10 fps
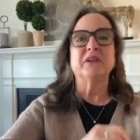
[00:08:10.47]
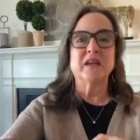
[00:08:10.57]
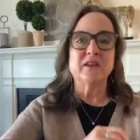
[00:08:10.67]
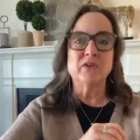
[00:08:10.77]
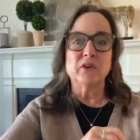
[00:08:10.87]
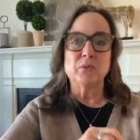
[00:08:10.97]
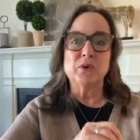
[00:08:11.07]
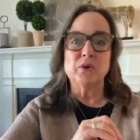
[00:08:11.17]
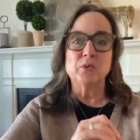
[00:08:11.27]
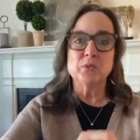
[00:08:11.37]
but they give it a
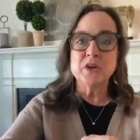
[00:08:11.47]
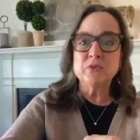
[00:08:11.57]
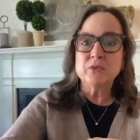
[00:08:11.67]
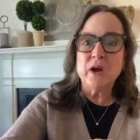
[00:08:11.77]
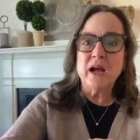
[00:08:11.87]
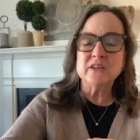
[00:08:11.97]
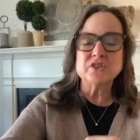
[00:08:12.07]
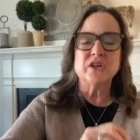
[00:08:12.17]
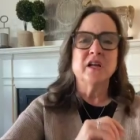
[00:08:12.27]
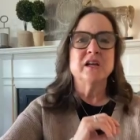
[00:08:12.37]
real
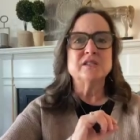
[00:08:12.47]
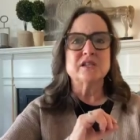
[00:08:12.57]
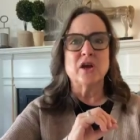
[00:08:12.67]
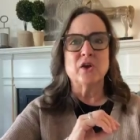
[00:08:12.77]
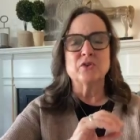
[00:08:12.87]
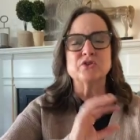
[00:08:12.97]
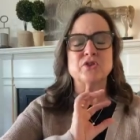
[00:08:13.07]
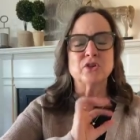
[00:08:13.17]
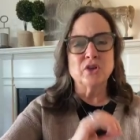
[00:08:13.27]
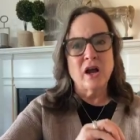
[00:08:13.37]
refresh. So there's
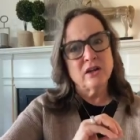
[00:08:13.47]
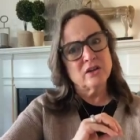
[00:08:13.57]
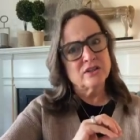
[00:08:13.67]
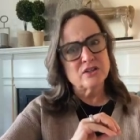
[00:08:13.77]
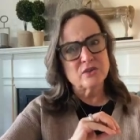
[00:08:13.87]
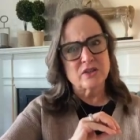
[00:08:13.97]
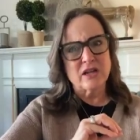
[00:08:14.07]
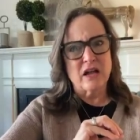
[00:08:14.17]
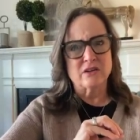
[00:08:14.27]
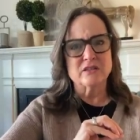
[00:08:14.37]
a lot you can do with
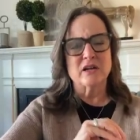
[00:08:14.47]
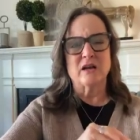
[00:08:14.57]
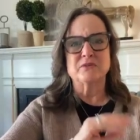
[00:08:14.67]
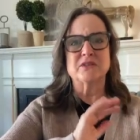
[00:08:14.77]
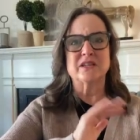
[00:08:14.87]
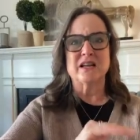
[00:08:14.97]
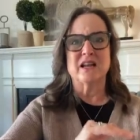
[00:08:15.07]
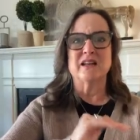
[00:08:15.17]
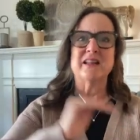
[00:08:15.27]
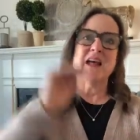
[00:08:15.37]
countertops to
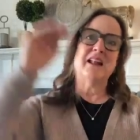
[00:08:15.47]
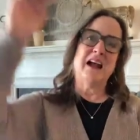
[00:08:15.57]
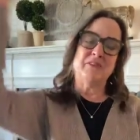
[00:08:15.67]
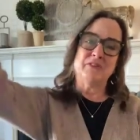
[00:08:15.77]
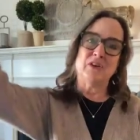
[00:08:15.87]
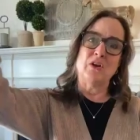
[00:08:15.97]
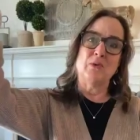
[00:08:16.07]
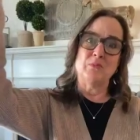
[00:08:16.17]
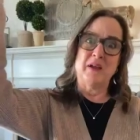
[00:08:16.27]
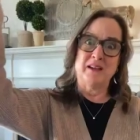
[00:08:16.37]
kind of not have to
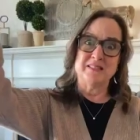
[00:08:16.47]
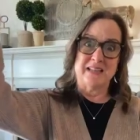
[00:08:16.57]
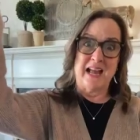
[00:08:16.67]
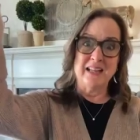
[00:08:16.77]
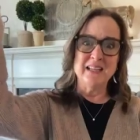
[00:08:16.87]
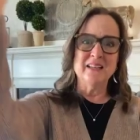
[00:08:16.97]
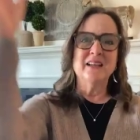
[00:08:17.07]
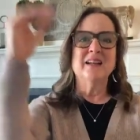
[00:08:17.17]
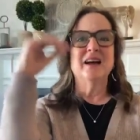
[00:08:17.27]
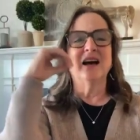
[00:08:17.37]
go Mac Daddy.
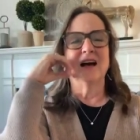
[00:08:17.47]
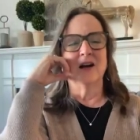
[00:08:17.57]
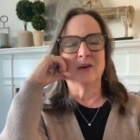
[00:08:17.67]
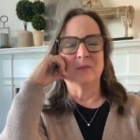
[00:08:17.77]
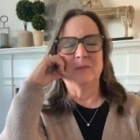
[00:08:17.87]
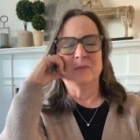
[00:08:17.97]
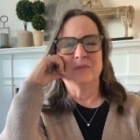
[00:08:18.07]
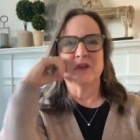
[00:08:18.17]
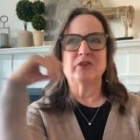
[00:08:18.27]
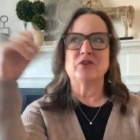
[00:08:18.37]

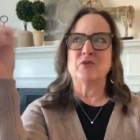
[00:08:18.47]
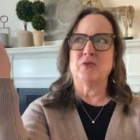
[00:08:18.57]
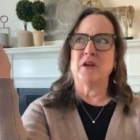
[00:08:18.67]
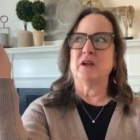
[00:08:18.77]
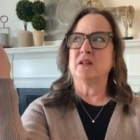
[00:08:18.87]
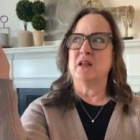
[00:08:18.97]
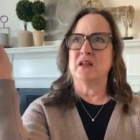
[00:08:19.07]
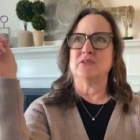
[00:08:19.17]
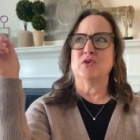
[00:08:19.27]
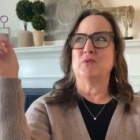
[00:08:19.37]
It's so funny, a
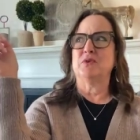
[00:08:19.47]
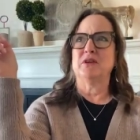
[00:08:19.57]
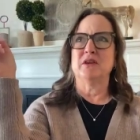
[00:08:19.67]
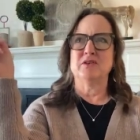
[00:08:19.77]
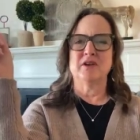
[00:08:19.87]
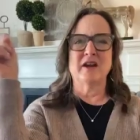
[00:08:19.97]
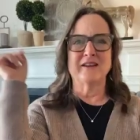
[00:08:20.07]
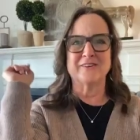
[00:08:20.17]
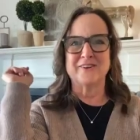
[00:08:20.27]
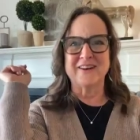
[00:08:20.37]
client told me the other
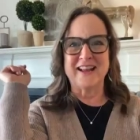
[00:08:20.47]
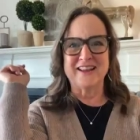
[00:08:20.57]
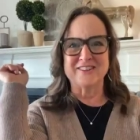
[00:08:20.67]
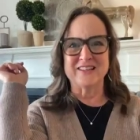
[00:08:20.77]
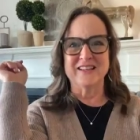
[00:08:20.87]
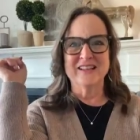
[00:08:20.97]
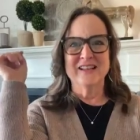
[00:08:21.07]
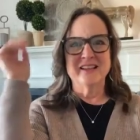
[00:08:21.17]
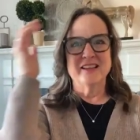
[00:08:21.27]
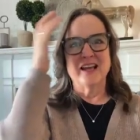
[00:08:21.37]
night at our gathering
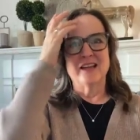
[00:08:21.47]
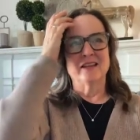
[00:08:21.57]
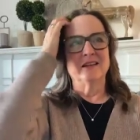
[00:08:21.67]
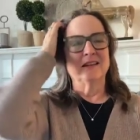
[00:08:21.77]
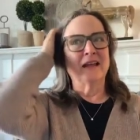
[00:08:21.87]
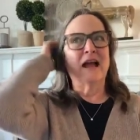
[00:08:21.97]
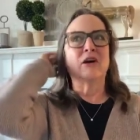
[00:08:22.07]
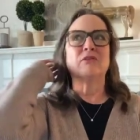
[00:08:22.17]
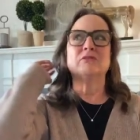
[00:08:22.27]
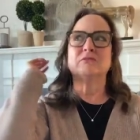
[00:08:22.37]
that
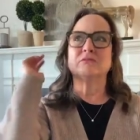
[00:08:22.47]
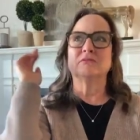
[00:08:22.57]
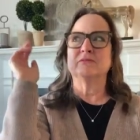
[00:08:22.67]
now